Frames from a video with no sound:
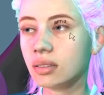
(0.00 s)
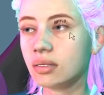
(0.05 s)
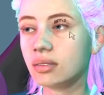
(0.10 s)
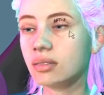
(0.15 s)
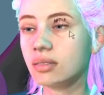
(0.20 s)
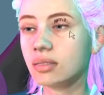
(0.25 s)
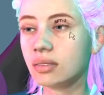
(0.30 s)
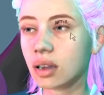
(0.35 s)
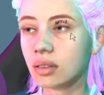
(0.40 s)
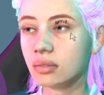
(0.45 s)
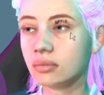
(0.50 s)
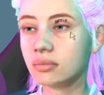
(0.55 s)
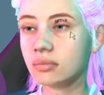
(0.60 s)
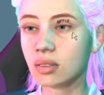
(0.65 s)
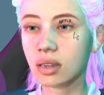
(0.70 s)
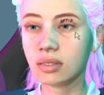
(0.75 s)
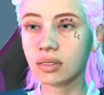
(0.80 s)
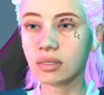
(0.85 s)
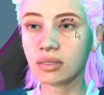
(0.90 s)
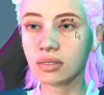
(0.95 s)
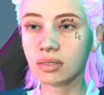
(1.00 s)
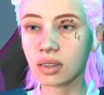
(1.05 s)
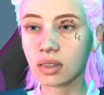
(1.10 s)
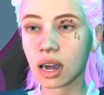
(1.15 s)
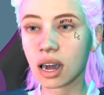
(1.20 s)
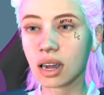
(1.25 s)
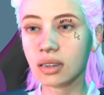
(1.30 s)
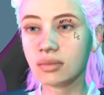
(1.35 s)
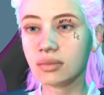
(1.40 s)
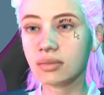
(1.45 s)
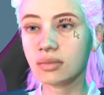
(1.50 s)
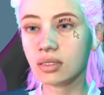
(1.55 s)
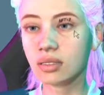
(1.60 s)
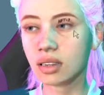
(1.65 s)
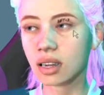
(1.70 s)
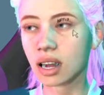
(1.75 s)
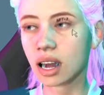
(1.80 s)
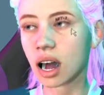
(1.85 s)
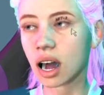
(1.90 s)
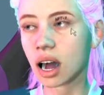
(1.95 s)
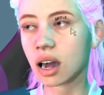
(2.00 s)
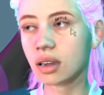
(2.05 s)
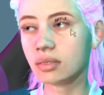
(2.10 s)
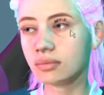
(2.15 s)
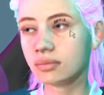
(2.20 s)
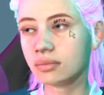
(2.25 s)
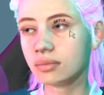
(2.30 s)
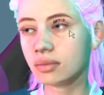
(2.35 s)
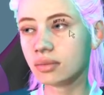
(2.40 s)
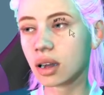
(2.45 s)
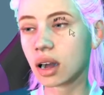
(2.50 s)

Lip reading: So once you have the shape,